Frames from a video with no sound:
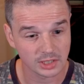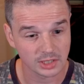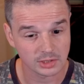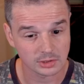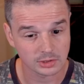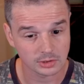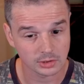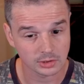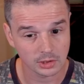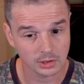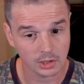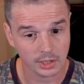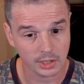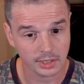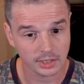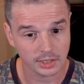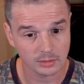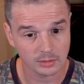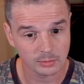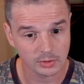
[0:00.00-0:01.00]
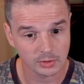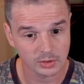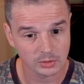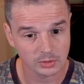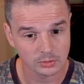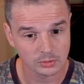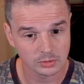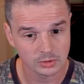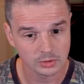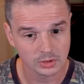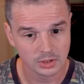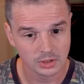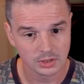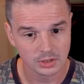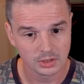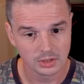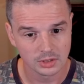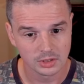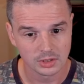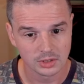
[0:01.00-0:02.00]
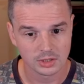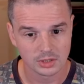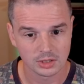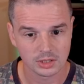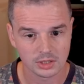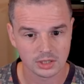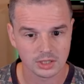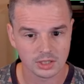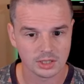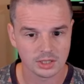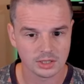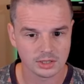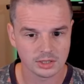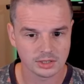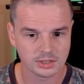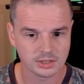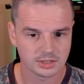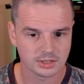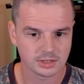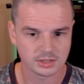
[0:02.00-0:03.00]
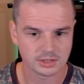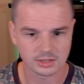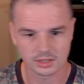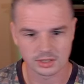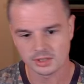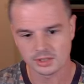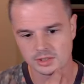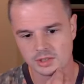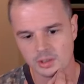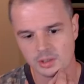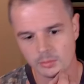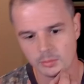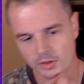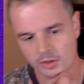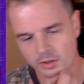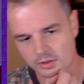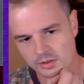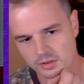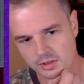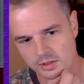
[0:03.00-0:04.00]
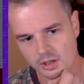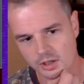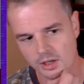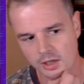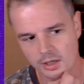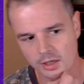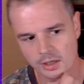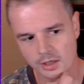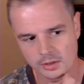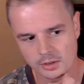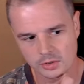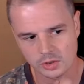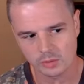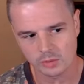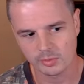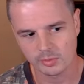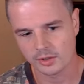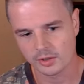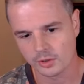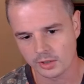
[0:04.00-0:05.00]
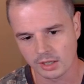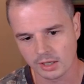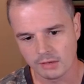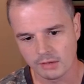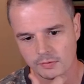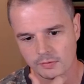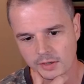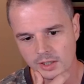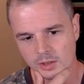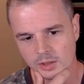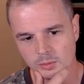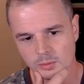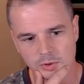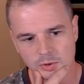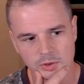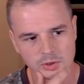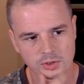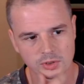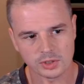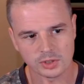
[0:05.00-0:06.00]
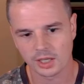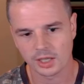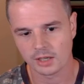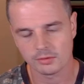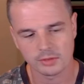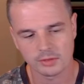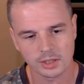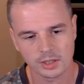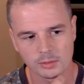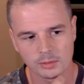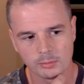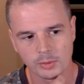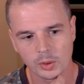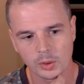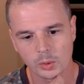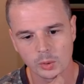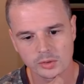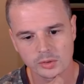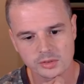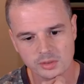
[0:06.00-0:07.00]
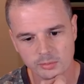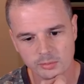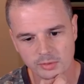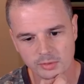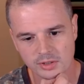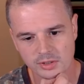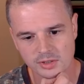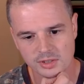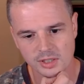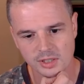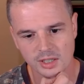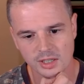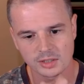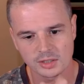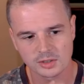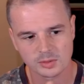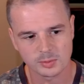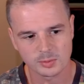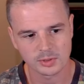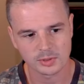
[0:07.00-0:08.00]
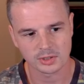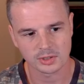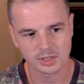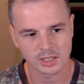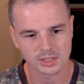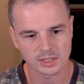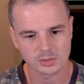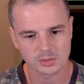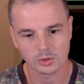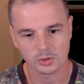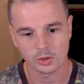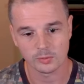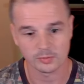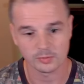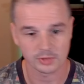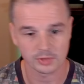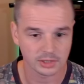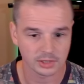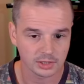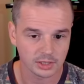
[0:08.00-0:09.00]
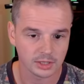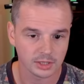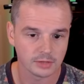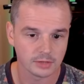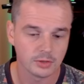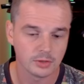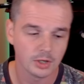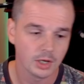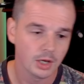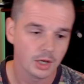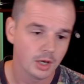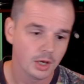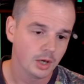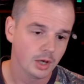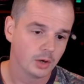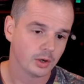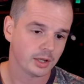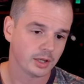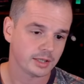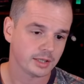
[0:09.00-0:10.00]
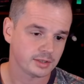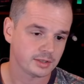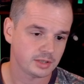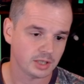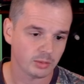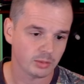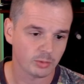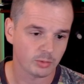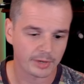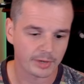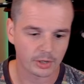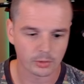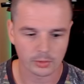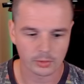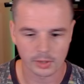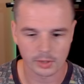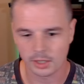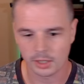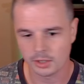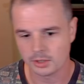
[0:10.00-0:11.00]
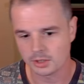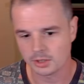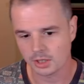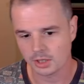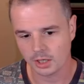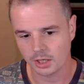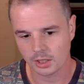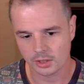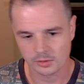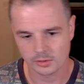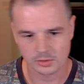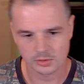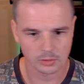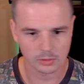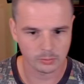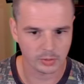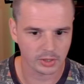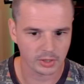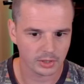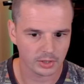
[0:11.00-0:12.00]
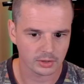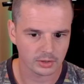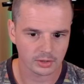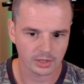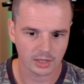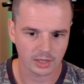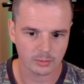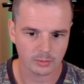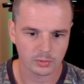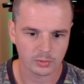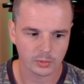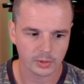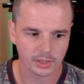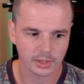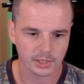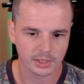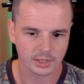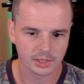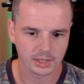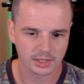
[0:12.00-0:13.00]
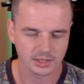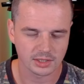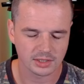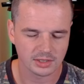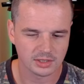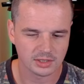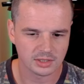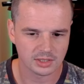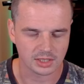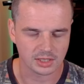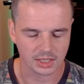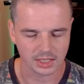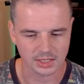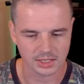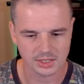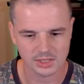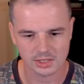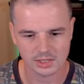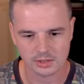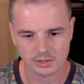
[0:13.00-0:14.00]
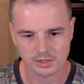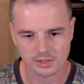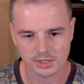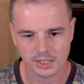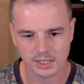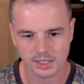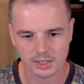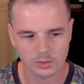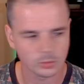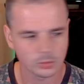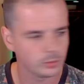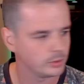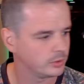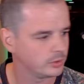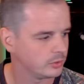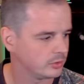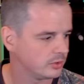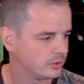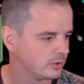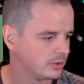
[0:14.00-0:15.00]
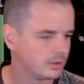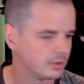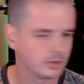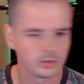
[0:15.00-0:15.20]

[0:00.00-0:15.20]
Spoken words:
to Lightning Bolt. Let's jump this guy. Assume they don't have Fatal Push, so they have like a Bolt or something instead. Spirit Dancer will hopefully live. Well, there's the Team of Battle Rage. There was no beating it at that point. I guess our attack was